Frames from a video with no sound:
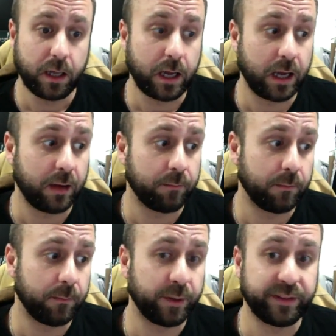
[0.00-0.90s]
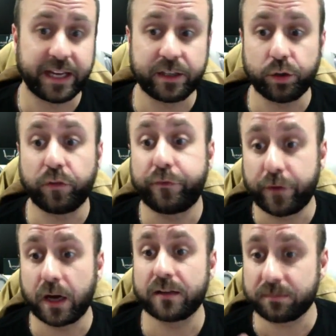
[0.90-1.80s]
But then your
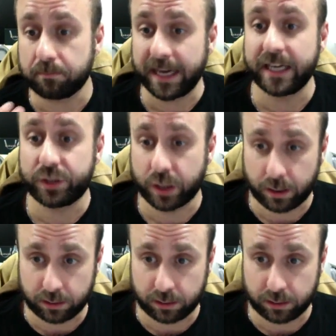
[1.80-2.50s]
first major